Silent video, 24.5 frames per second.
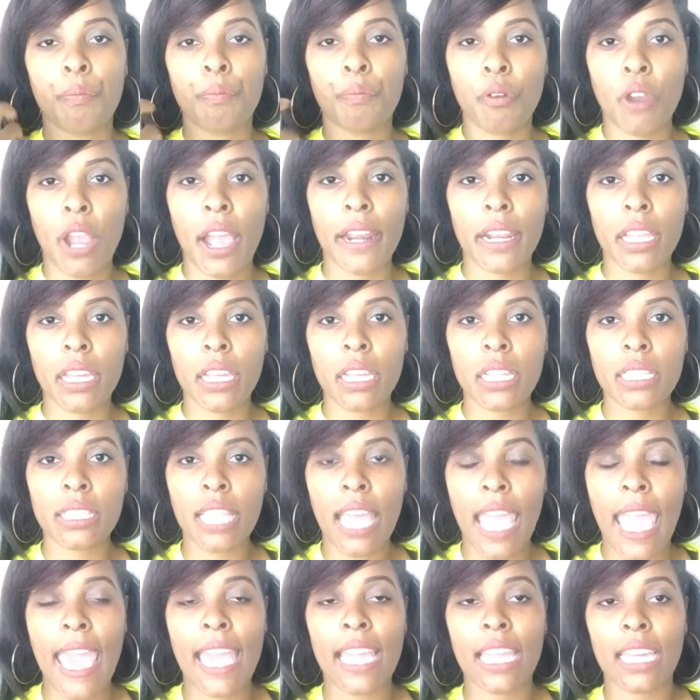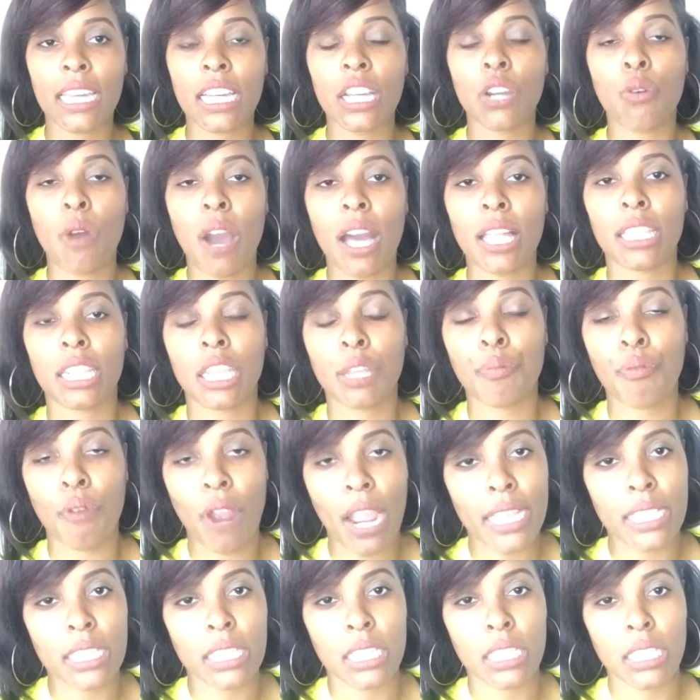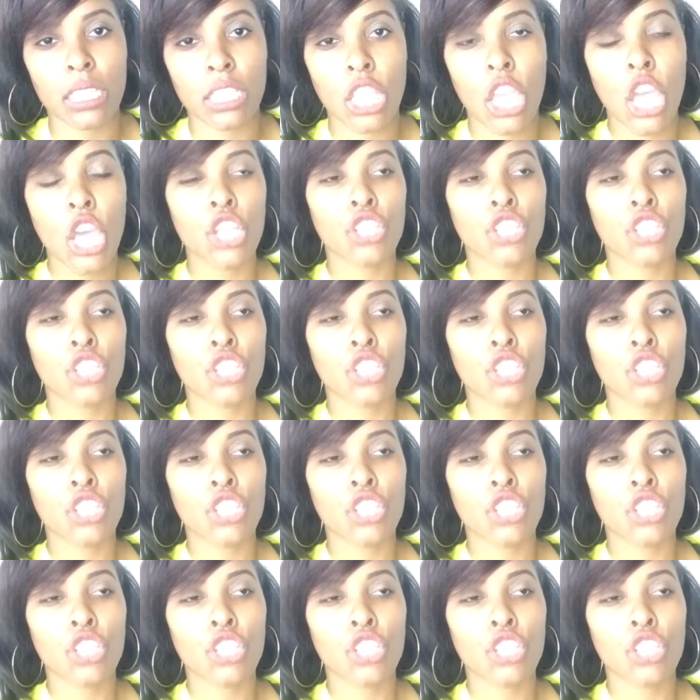products at good quality prices.